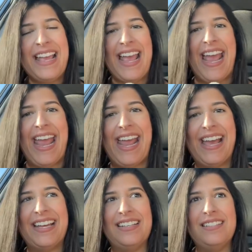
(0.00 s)

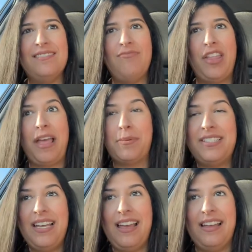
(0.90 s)
And then that
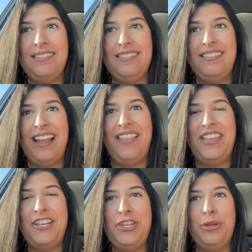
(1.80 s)
was it. And
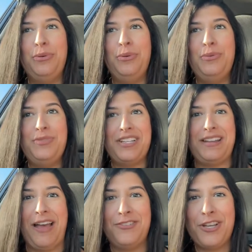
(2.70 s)
then you didn't
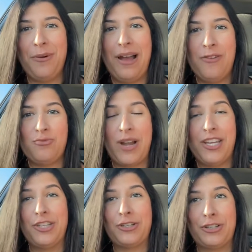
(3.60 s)
have to go out in
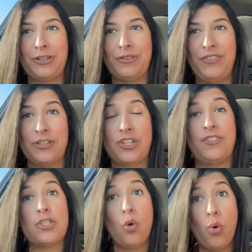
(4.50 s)
regular field
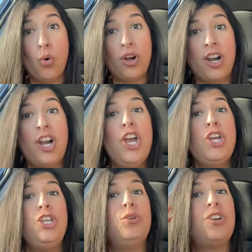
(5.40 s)
service, or
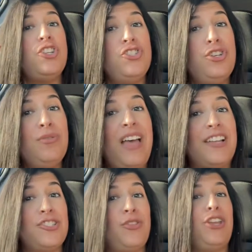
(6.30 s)
you could do
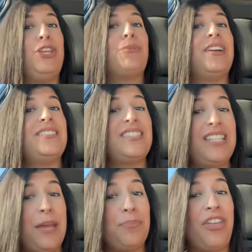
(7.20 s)
that so that you could skip the